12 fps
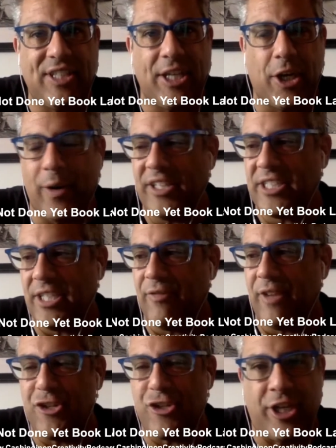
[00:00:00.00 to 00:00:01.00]
CRS
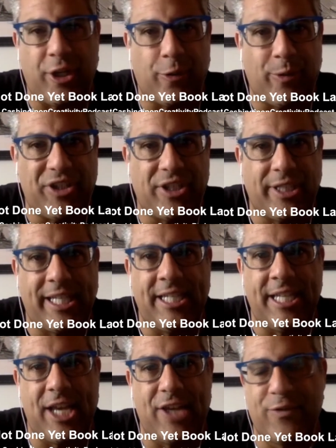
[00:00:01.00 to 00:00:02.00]
convention here recently in
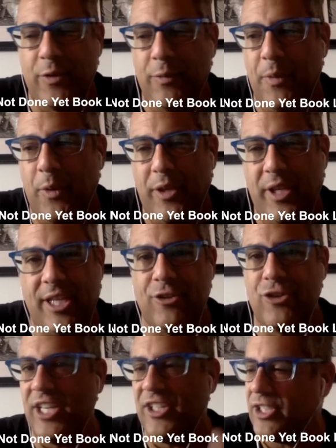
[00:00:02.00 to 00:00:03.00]
Nashville. Both he and
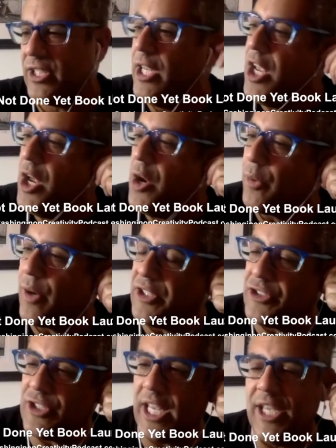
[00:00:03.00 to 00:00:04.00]
Jason were on
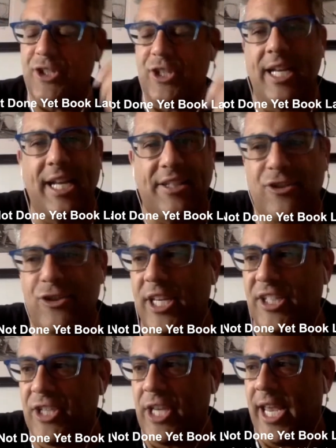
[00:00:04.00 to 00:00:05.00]
stage, and I got to shake
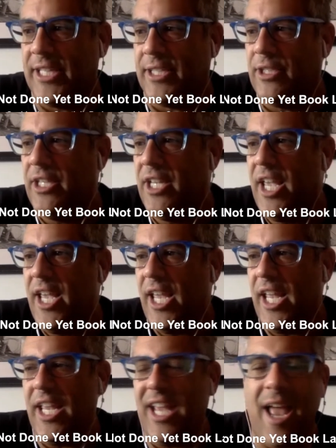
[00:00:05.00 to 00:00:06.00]
his hand. And
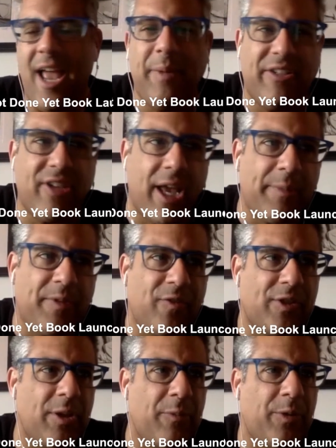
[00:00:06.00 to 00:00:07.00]
how many times have
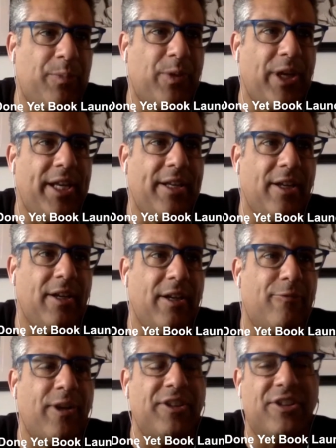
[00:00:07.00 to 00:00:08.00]
someone played
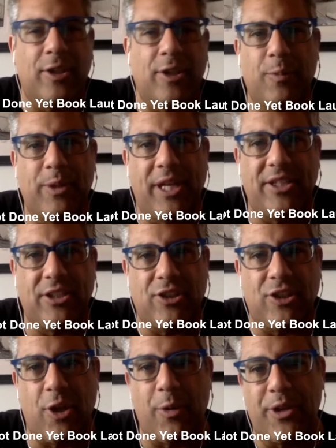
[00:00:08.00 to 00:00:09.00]
"Friends in Low Places,"
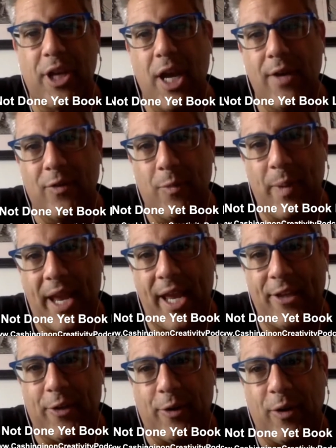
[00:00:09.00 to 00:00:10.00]
with a cover
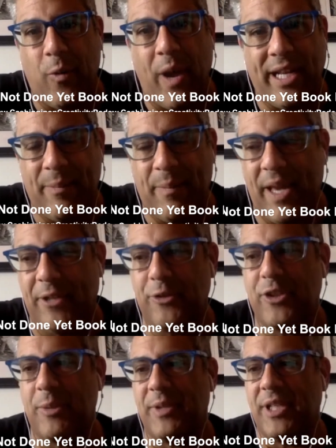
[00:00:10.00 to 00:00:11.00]
band or a wedding band or
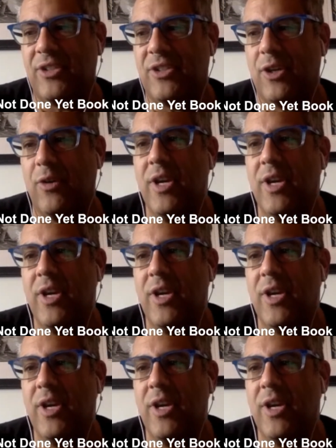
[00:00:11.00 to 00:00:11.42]
something? So